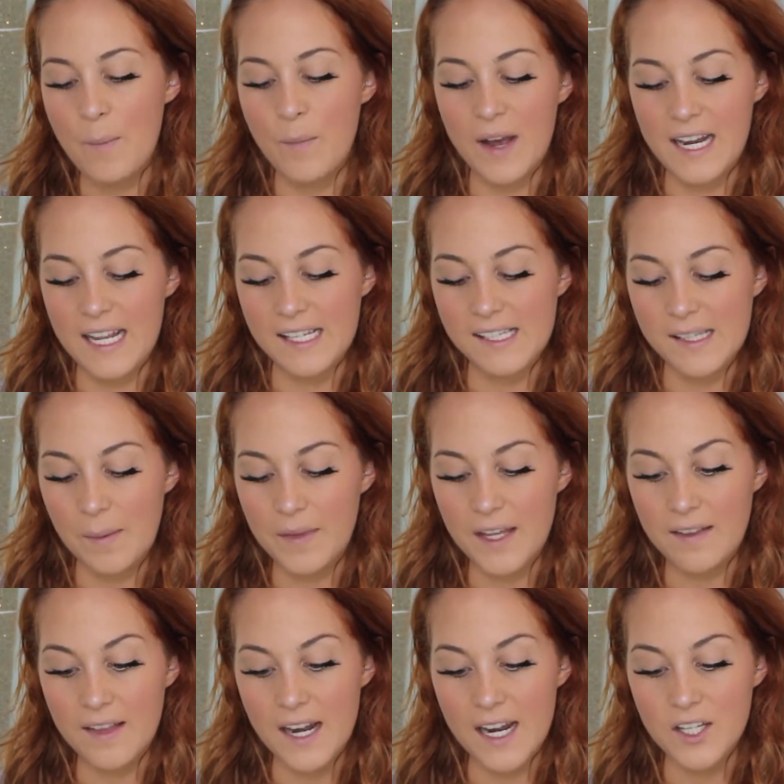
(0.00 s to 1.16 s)
but it's
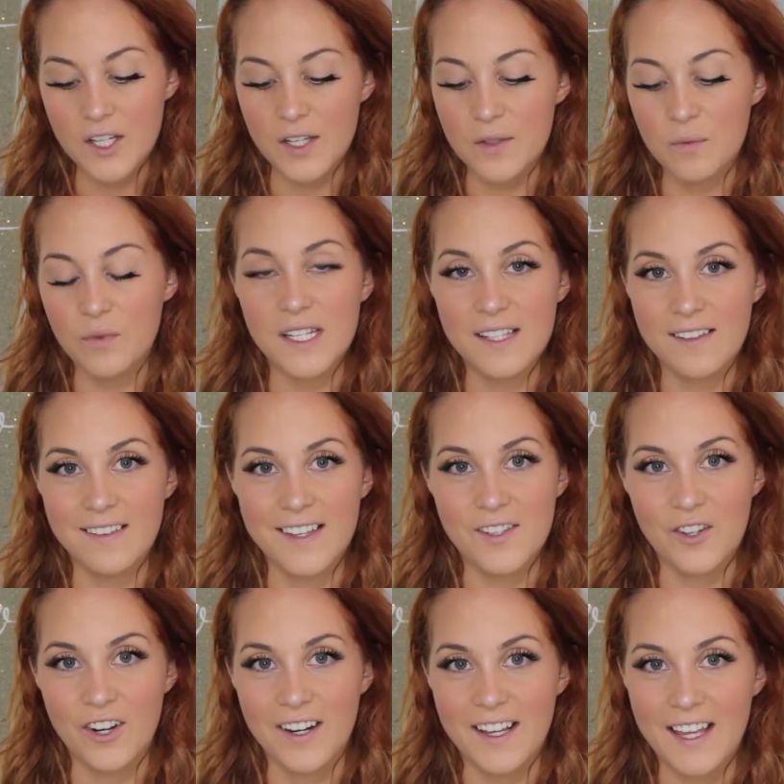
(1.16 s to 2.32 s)
something that I just recently
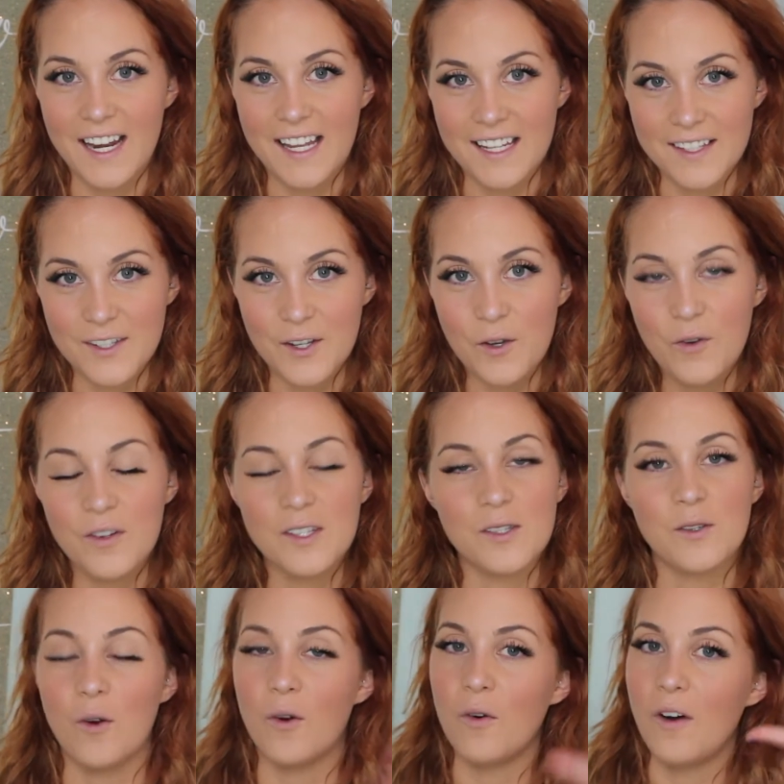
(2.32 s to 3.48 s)
started getting into, and
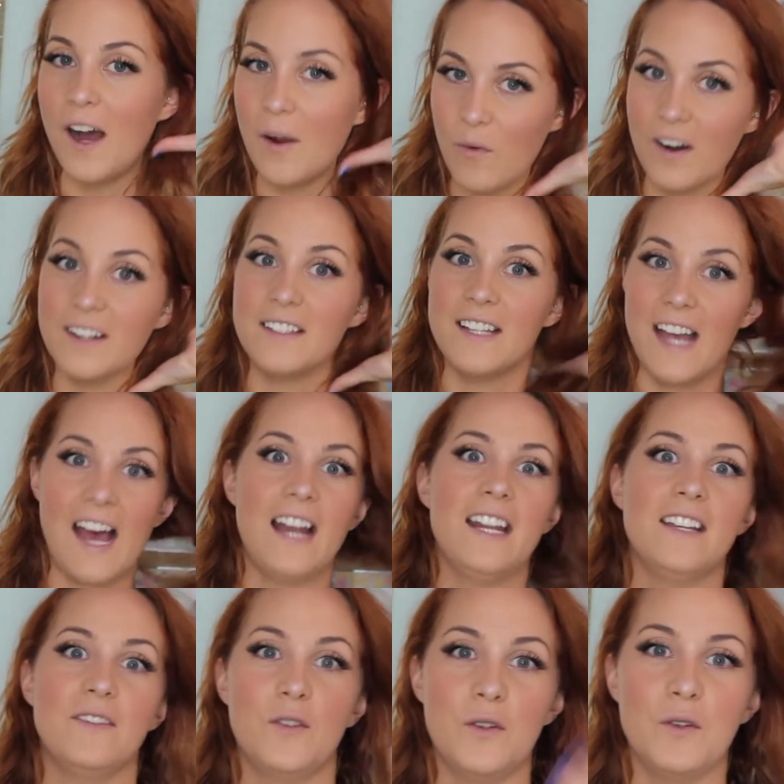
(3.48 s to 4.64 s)
so I wanted to add
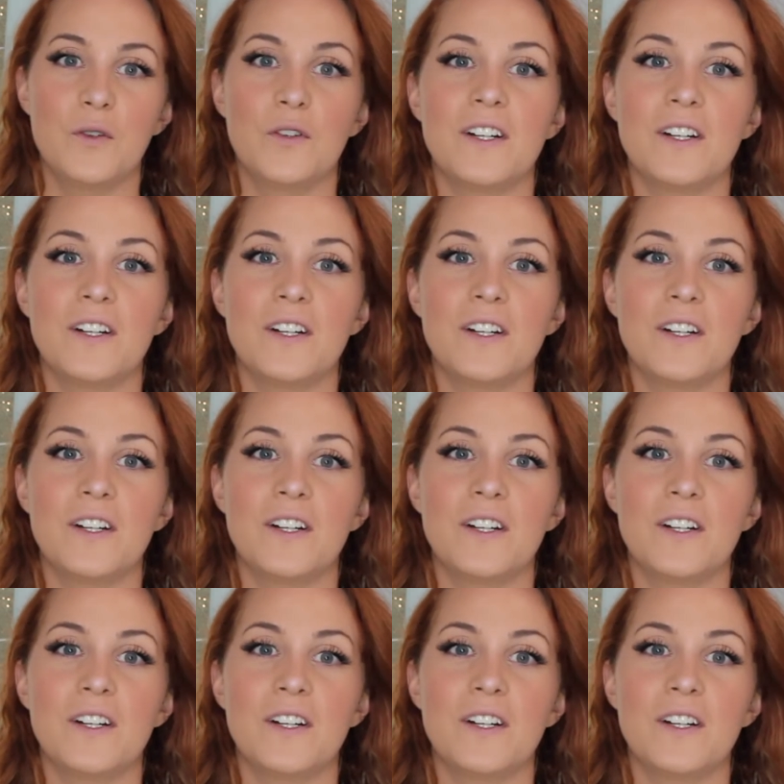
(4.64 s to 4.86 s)
it to